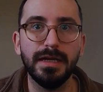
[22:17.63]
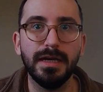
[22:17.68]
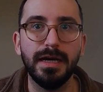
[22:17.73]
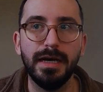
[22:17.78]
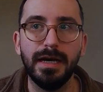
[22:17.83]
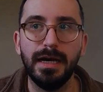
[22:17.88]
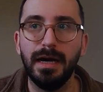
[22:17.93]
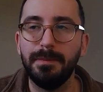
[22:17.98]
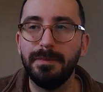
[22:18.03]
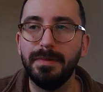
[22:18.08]

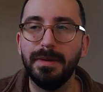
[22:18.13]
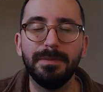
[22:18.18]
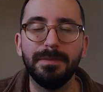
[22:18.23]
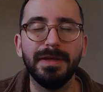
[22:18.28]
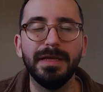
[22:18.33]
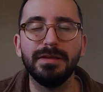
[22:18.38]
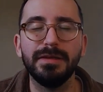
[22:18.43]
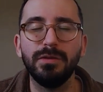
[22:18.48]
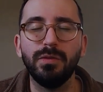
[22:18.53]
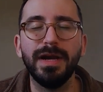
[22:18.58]
Uh,
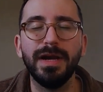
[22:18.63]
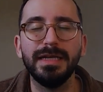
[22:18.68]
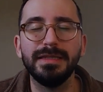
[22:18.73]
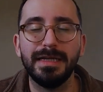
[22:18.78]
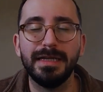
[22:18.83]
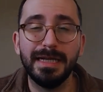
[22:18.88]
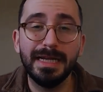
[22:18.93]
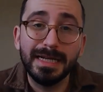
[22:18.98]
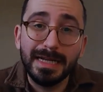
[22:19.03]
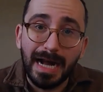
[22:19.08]
the way
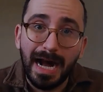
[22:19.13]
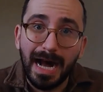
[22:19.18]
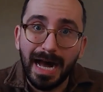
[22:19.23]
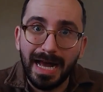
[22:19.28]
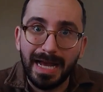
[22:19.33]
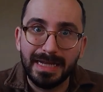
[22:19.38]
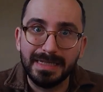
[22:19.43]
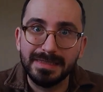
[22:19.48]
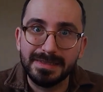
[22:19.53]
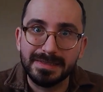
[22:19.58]
that it
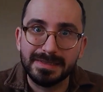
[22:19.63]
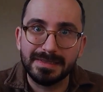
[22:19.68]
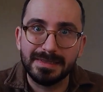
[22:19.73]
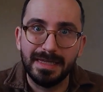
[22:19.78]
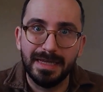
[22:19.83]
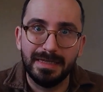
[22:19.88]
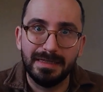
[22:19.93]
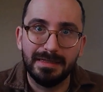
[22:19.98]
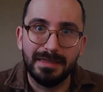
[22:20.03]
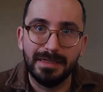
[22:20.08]
hides
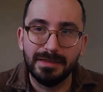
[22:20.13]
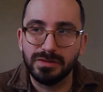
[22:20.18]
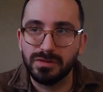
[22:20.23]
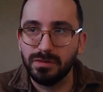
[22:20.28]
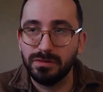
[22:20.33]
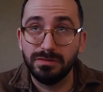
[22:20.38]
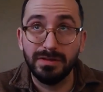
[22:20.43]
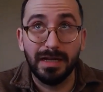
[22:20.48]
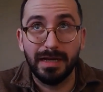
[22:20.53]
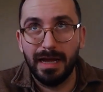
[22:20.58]
and
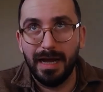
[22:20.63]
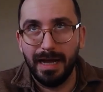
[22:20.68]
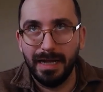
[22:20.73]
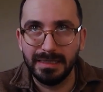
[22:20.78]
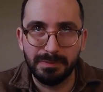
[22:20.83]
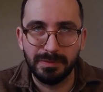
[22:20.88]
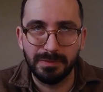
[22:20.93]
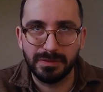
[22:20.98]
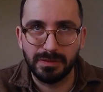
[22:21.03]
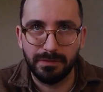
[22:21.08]
sort of not
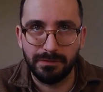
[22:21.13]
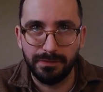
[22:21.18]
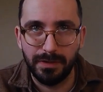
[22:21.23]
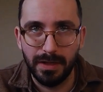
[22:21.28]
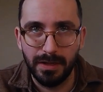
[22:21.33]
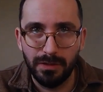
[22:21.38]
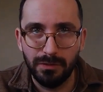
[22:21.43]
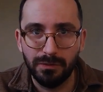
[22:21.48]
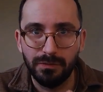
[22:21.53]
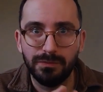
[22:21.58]
hides, but sort of
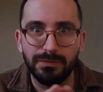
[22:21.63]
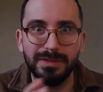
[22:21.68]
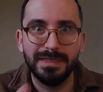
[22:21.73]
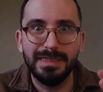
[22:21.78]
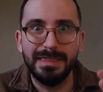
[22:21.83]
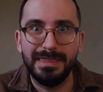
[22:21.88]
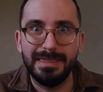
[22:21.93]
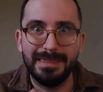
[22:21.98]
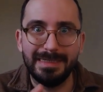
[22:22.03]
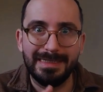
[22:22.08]

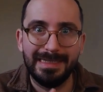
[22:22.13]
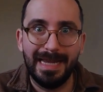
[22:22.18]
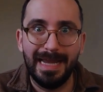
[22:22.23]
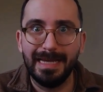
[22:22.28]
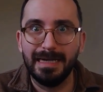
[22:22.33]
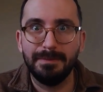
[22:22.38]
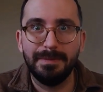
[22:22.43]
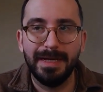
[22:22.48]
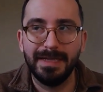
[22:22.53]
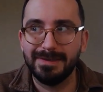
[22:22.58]

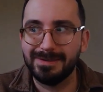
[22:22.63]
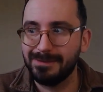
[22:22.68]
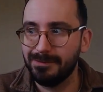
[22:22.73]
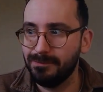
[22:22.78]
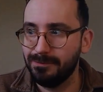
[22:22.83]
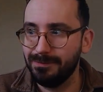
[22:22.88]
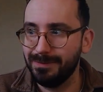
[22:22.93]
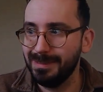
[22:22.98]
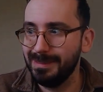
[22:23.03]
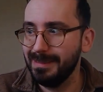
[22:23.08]
reanimates or
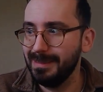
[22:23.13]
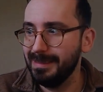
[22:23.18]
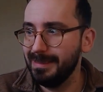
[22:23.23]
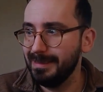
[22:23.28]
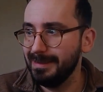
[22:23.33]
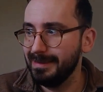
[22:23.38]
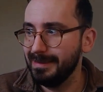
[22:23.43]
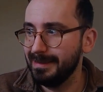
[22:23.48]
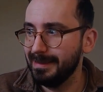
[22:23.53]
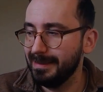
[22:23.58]

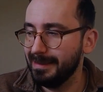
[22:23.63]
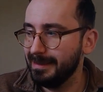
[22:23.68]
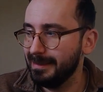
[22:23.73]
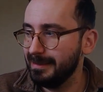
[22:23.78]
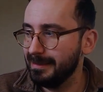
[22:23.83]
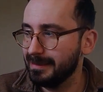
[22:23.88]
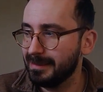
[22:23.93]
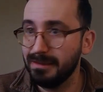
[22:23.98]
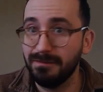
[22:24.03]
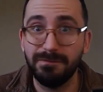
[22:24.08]

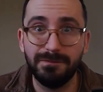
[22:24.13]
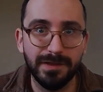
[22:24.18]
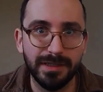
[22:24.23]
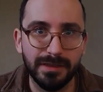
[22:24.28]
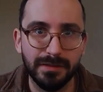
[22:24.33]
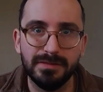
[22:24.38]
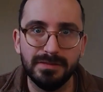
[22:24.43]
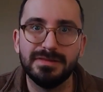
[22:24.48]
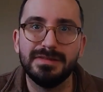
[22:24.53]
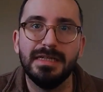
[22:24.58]

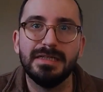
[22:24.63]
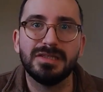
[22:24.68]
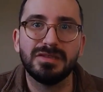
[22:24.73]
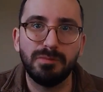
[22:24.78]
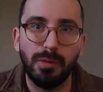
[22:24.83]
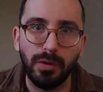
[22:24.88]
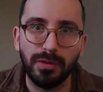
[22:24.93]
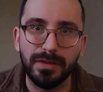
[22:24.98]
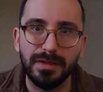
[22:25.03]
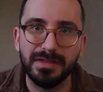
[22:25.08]
configures that
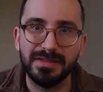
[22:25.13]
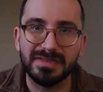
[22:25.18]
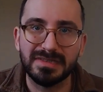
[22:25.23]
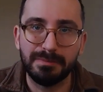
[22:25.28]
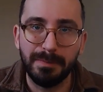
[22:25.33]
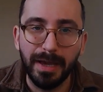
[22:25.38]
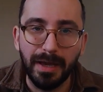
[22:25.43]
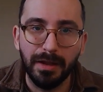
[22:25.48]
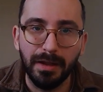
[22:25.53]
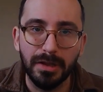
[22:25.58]
smoky
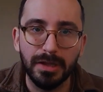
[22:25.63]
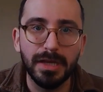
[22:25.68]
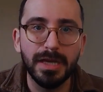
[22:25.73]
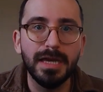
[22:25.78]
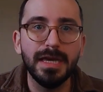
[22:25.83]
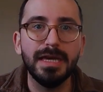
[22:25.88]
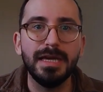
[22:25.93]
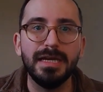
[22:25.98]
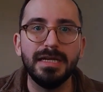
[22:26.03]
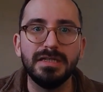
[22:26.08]
smell
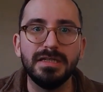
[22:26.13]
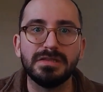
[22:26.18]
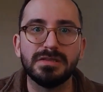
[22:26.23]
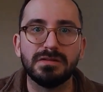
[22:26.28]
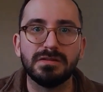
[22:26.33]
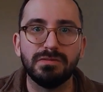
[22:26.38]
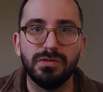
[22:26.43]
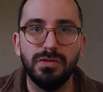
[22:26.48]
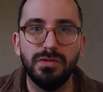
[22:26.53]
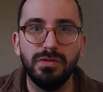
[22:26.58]
is
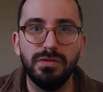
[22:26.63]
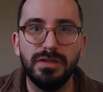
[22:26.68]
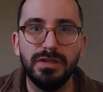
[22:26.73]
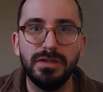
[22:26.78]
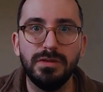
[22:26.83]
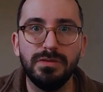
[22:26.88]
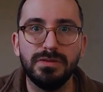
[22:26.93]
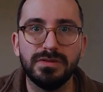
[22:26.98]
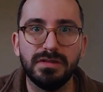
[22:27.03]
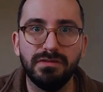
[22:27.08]
through the
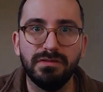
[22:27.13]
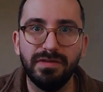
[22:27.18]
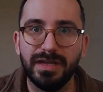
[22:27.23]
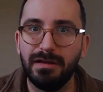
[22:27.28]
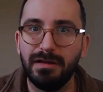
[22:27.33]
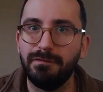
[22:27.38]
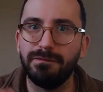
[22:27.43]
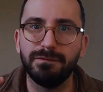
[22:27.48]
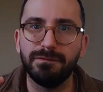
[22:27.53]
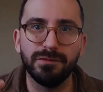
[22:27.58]
use of
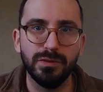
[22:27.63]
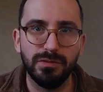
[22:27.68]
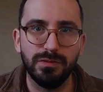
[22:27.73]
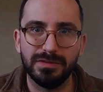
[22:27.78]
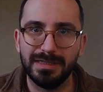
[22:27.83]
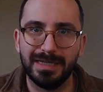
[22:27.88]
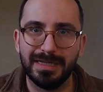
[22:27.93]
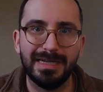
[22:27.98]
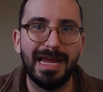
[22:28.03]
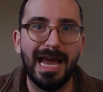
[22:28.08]
like a
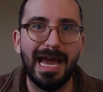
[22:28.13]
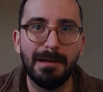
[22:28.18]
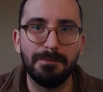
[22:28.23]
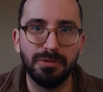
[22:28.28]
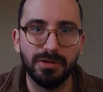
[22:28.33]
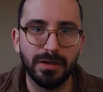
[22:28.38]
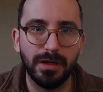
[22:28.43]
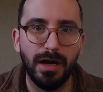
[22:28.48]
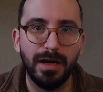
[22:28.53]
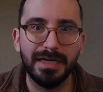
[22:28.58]
fruit, like an
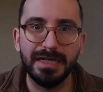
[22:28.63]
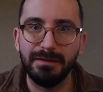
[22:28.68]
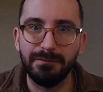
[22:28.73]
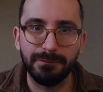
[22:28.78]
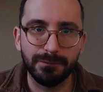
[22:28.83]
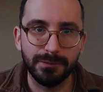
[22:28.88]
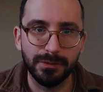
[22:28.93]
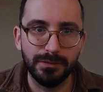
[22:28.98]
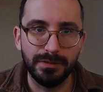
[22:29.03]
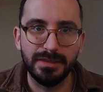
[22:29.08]
apricot
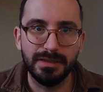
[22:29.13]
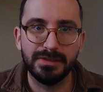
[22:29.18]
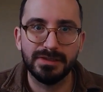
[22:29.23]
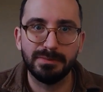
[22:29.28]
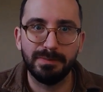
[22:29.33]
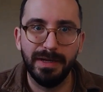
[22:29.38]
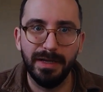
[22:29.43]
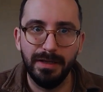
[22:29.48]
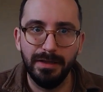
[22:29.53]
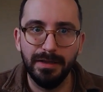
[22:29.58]
fruity
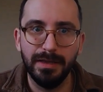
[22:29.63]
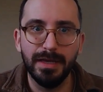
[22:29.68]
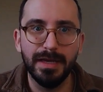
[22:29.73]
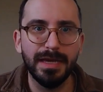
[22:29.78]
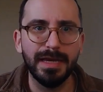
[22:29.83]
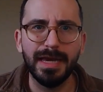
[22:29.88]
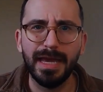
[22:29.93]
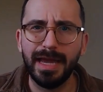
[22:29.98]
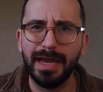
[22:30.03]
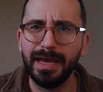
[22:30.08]
smell.
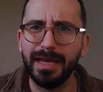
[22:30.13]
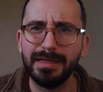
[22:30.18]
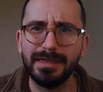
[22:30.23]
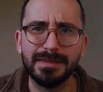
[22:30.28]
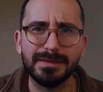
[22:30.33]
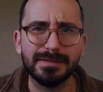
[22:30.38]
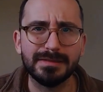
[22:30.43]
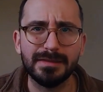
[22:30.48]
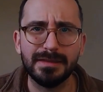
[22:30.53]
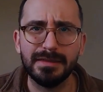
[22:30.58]
And
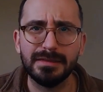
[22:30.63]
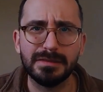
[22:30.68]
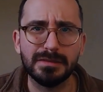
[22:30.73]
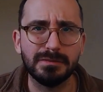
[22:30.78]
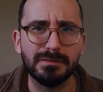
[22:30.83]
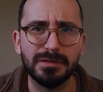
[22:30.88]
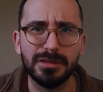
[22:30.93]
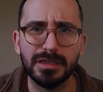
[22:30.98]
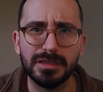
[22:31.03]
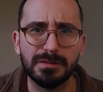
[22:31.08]
it's
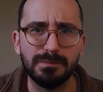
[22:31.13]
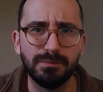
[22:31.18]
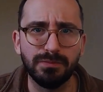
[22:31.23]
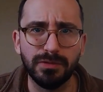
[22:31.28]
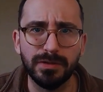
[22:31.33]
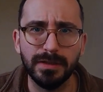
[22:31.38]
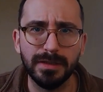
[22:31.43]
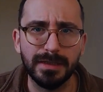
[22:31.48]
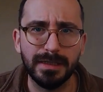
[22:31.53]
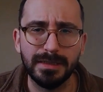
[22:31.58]
just
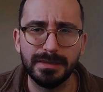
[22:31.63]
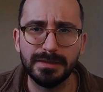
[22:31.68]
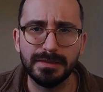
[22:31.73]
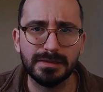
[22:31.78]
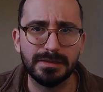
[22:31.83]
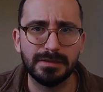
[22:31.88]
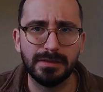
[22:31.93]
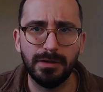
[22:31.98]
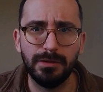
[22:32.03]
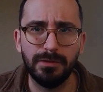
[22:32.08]
brilliant.
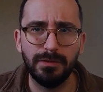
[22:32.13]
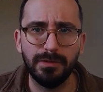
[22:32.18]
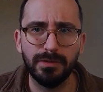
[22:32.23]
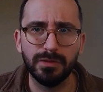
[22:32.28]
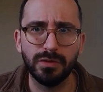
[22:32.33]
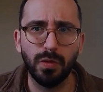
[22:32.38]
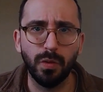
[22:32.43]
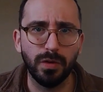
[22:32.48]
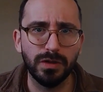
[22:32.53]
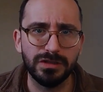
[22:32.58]
It's so
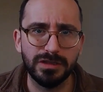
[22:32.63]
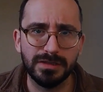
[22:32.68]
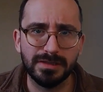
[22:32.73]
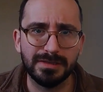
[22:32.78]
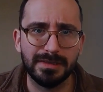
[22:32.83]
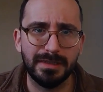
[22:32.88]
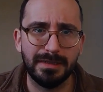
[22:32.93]
gorgeous.